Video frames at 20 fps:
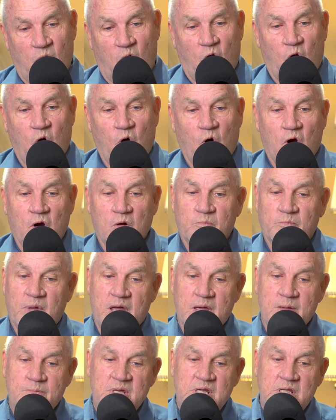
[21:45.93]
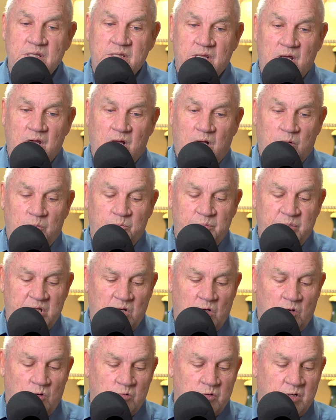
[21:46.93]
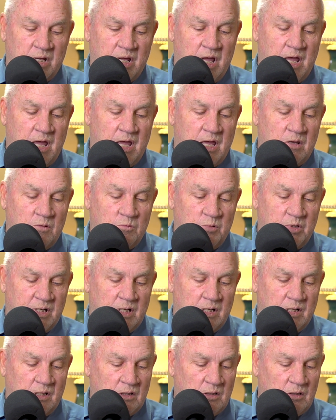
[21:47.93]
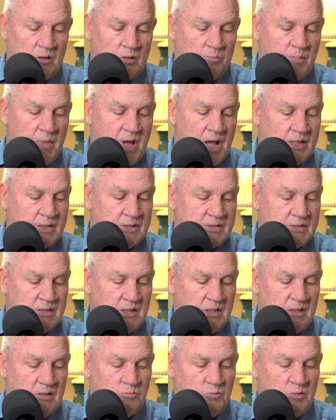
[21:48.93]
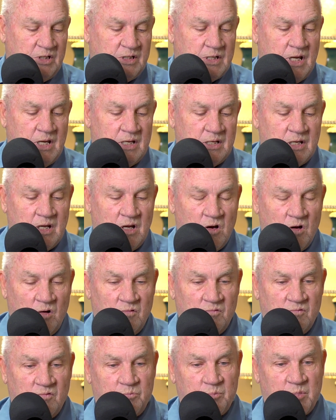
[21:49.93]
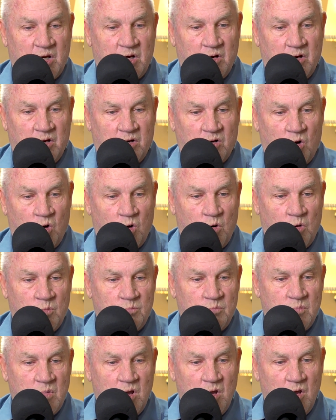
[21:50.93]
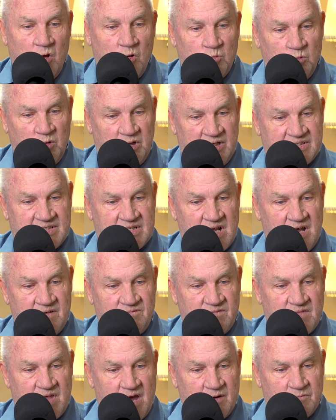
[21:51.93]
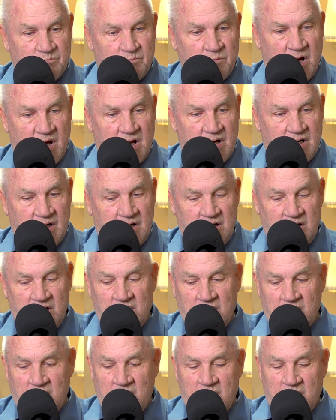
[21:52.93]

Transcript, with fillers: Or maybe they'll be okay. We get a little medicine and we take care of them here at home. We save that money.